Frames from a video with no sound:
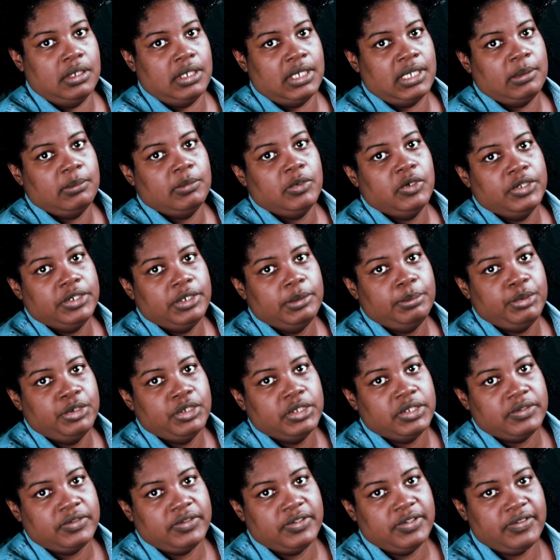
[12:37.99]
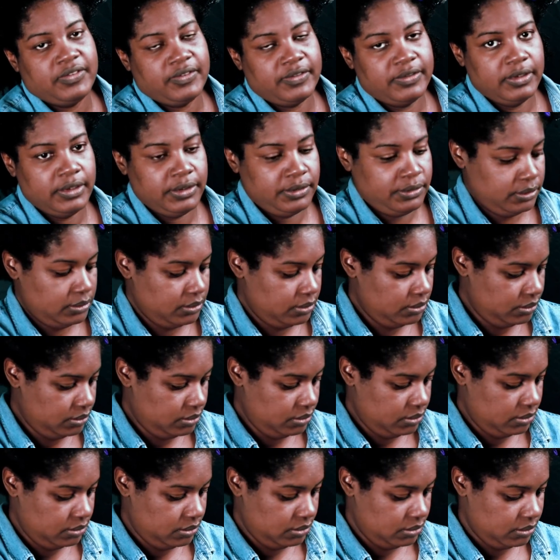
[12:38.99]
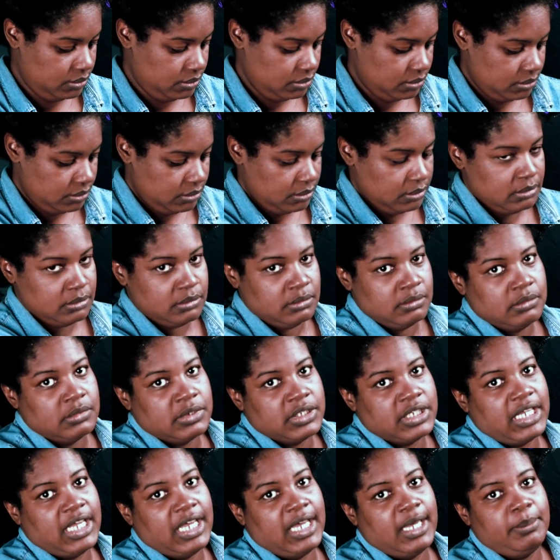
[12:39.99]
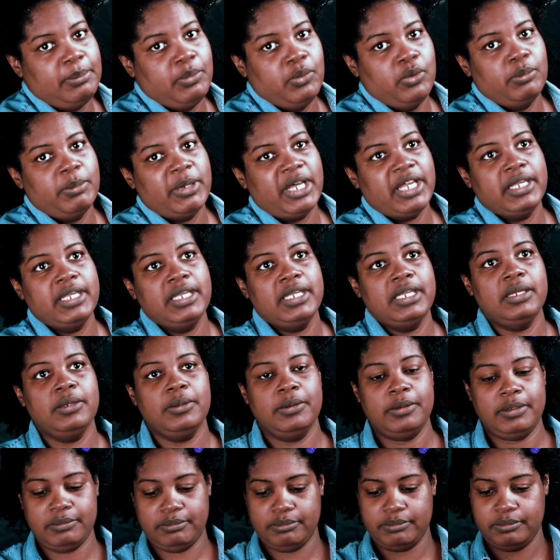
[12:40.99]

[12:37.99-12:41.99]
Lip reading: I'm going to put this little cap on my head